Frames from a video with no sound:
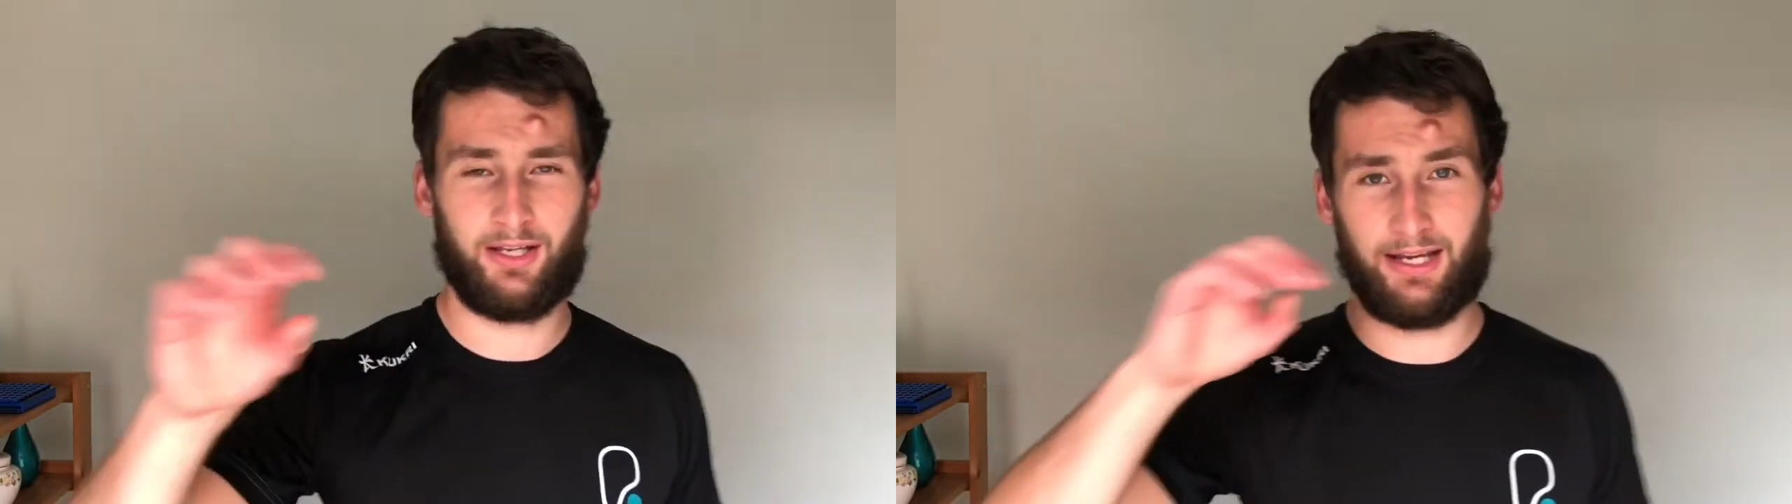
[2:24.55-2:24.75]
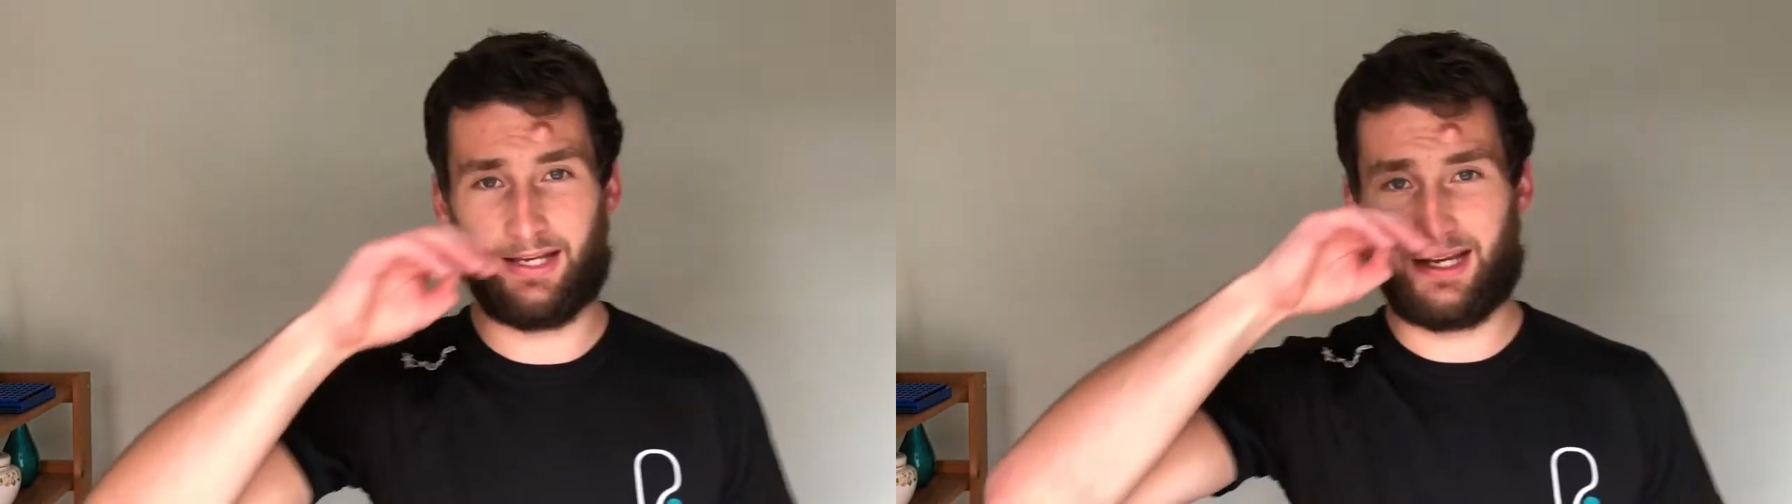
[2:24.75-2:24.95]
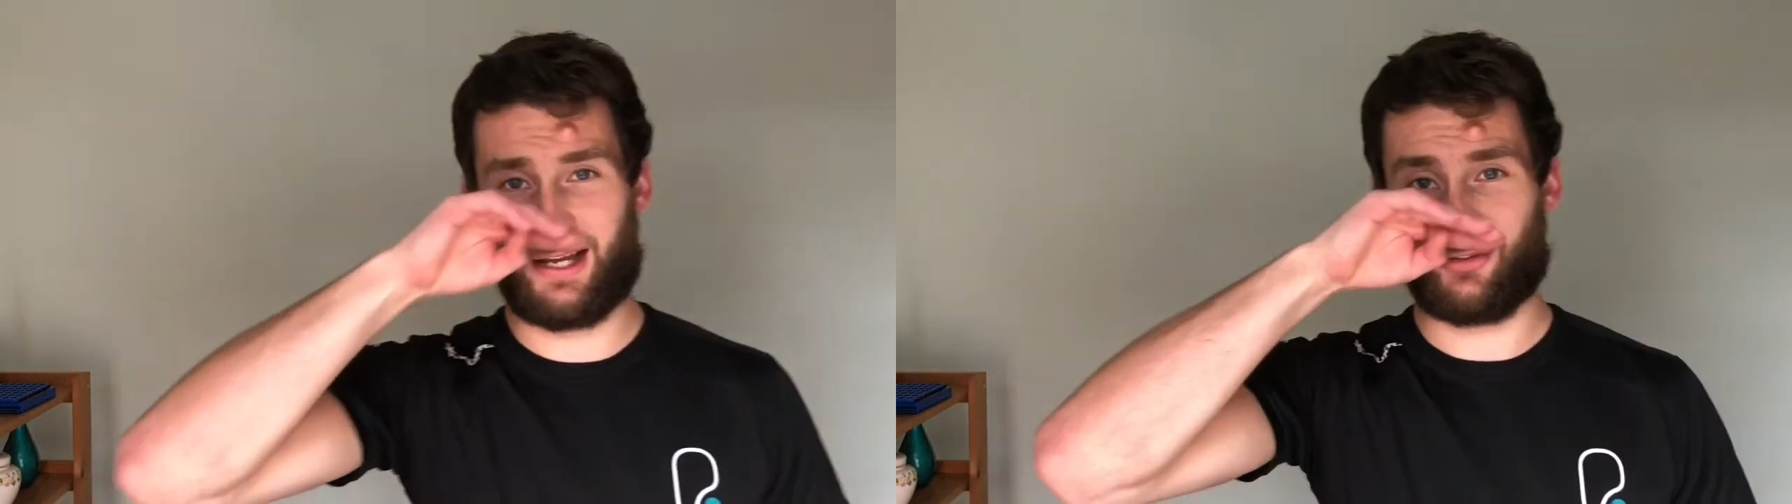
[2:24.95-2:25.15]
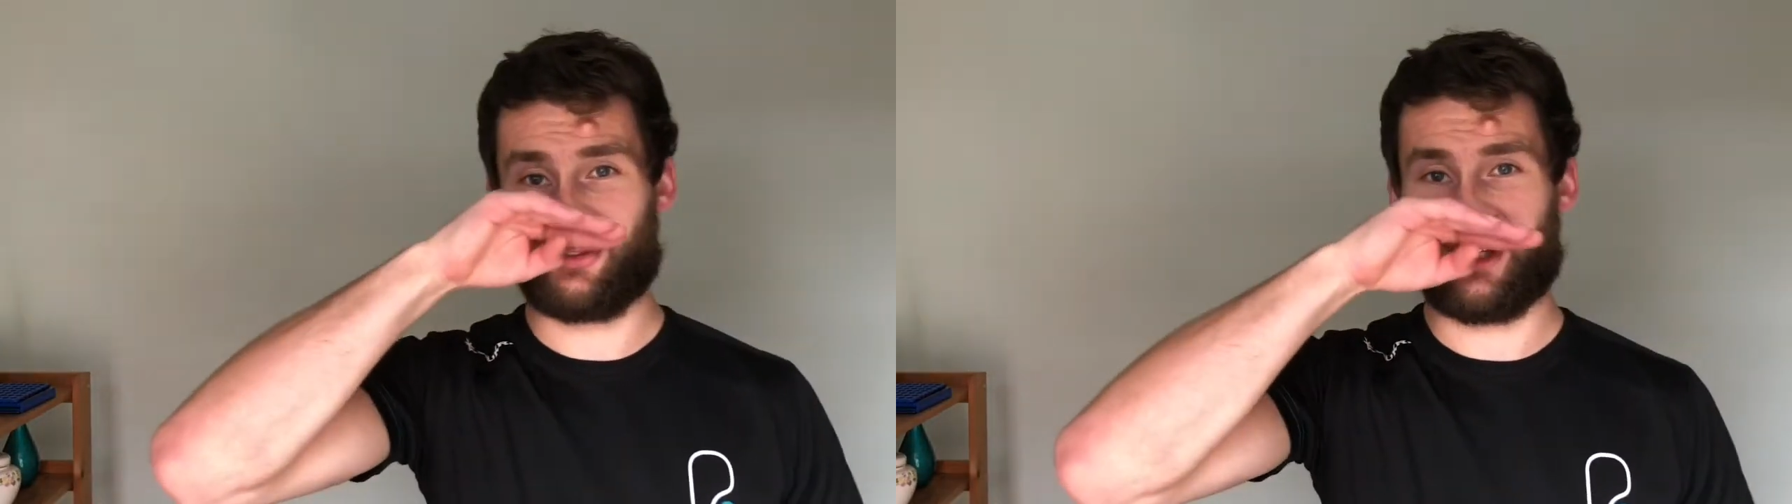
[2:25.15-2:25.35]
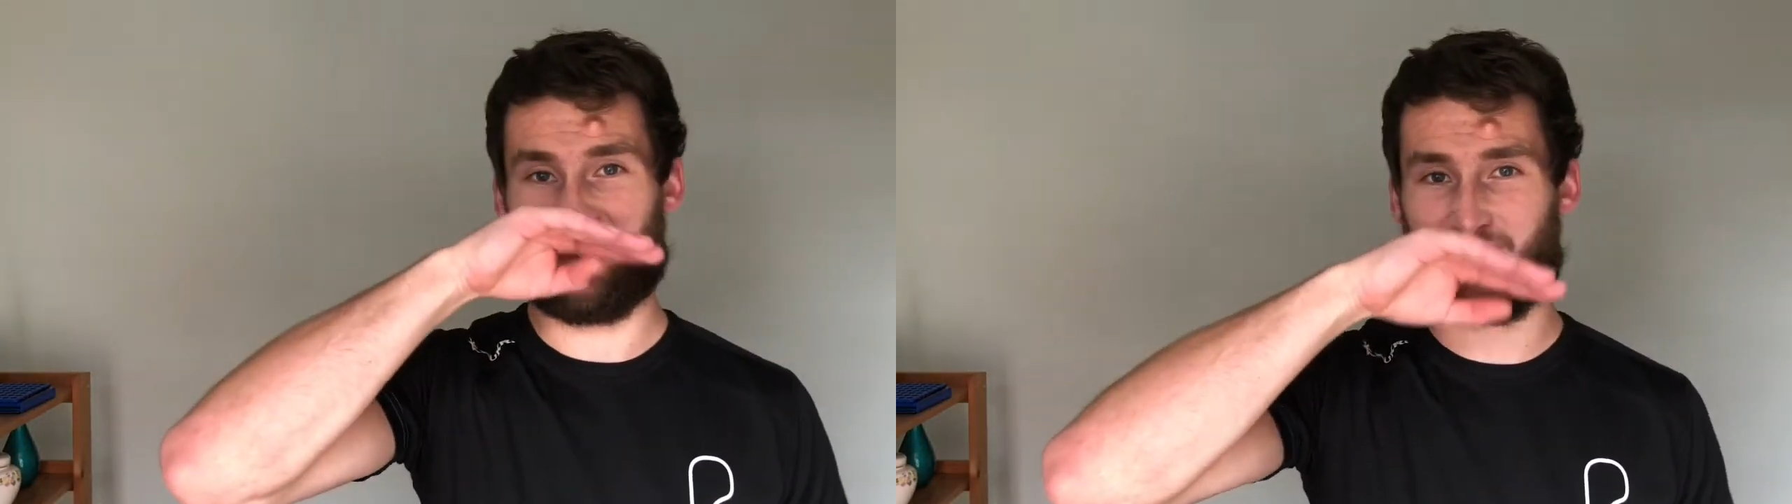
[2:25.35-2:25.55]
it now
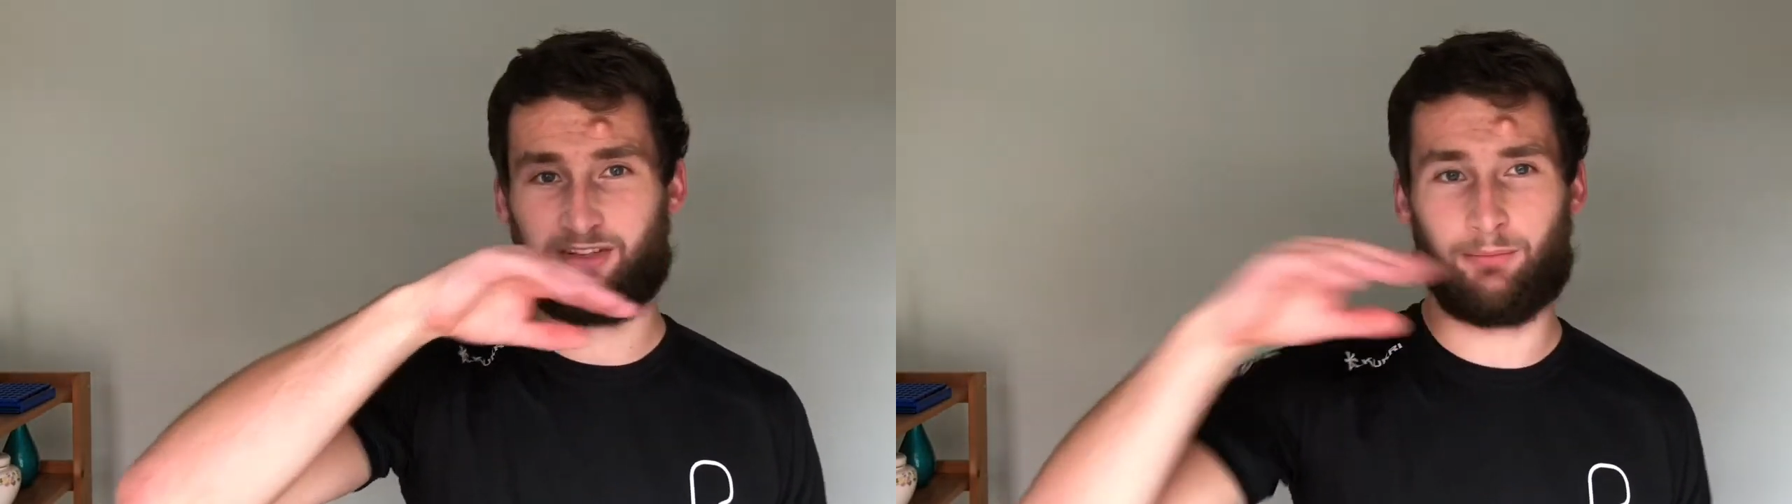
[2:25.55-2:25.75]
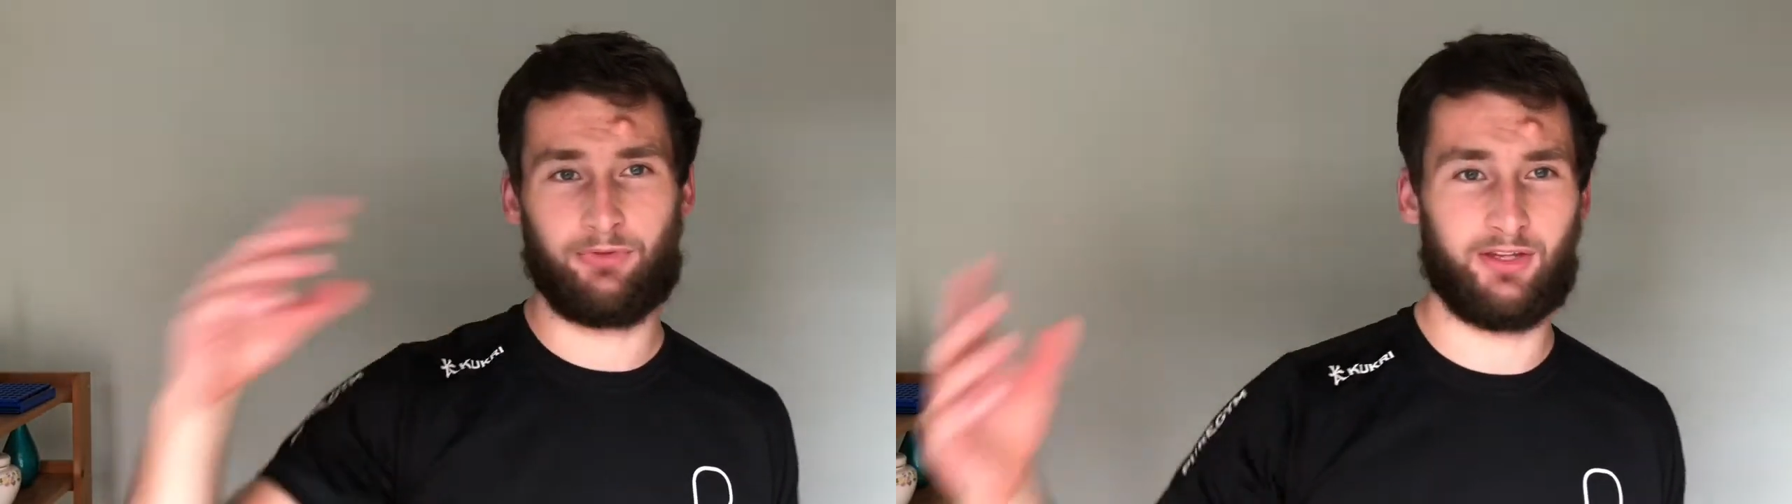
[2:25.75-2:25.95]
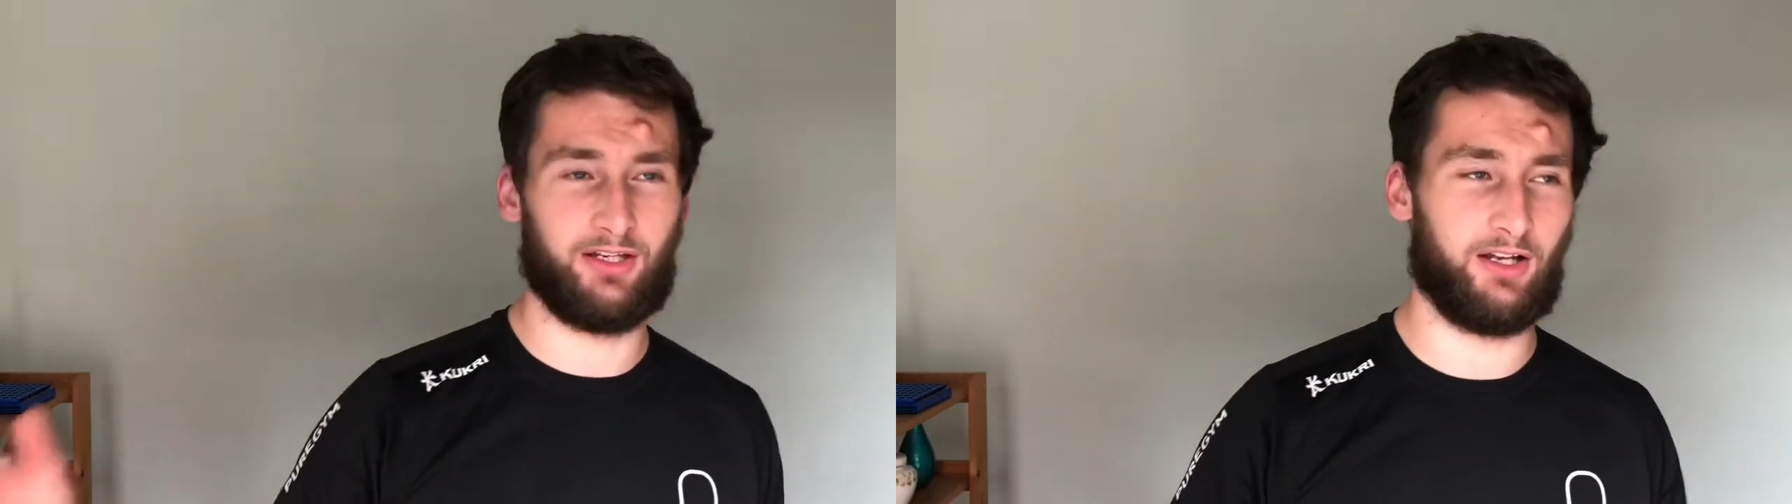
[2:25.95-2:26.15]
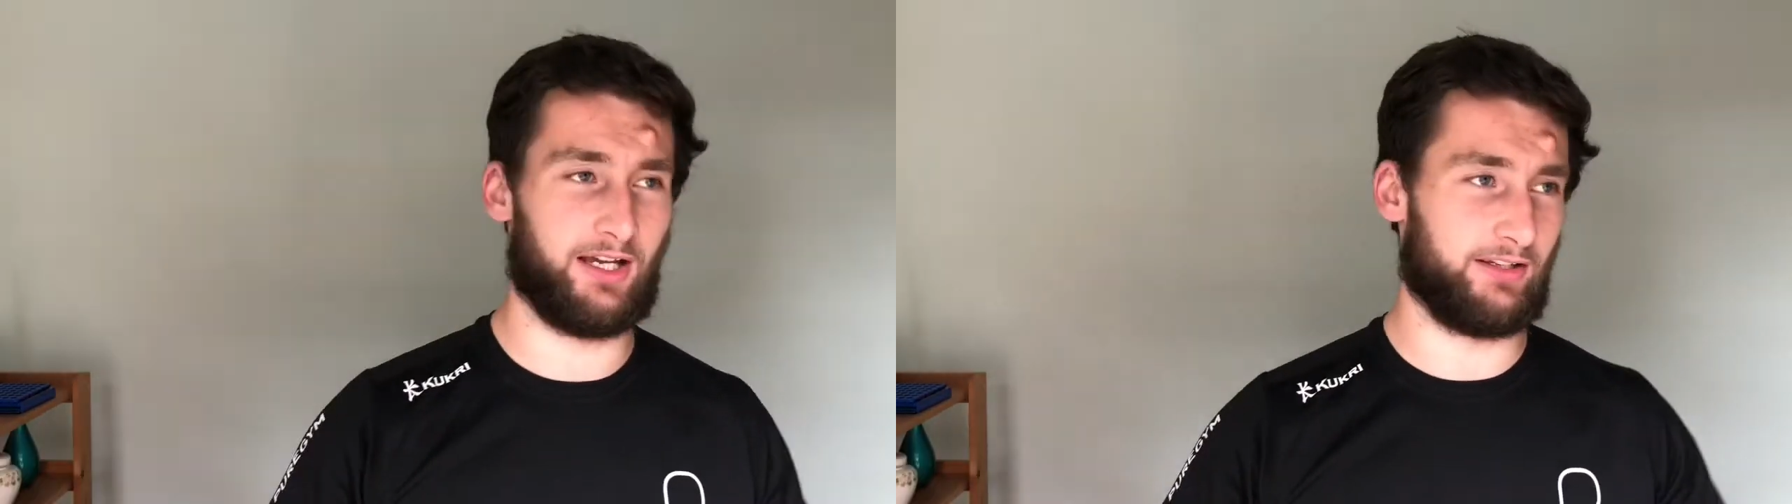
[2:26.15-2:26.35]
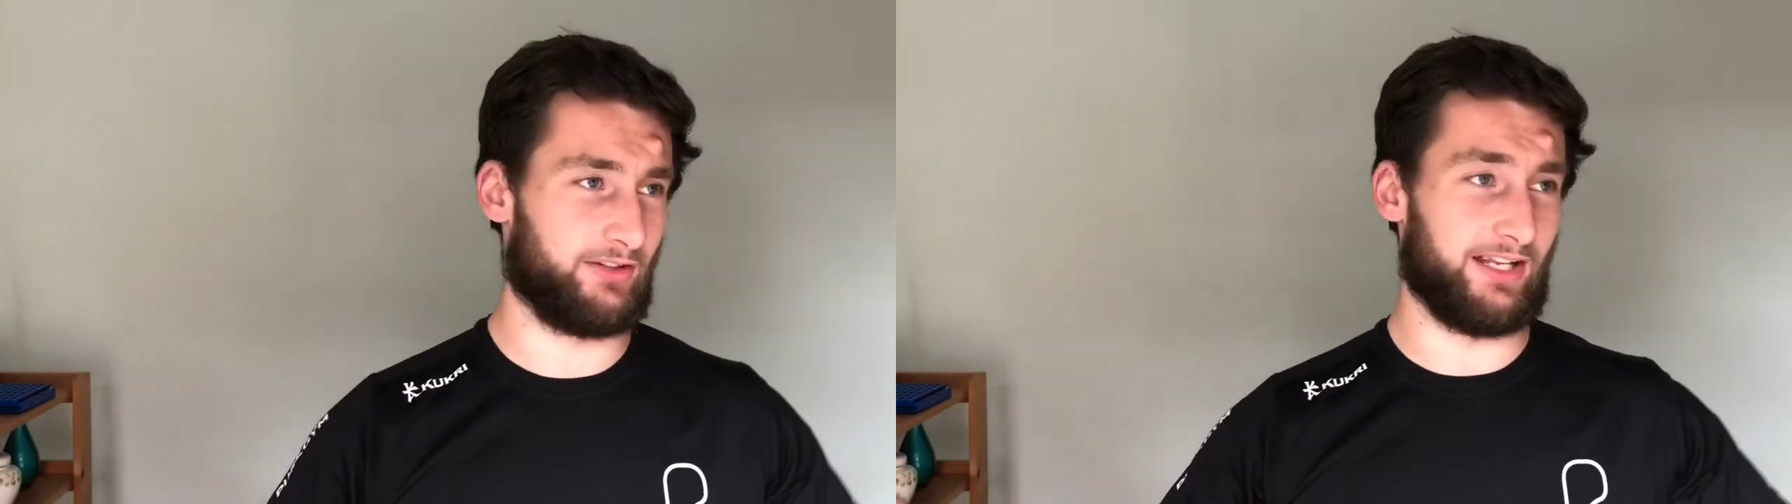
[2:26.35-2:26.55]
says something like,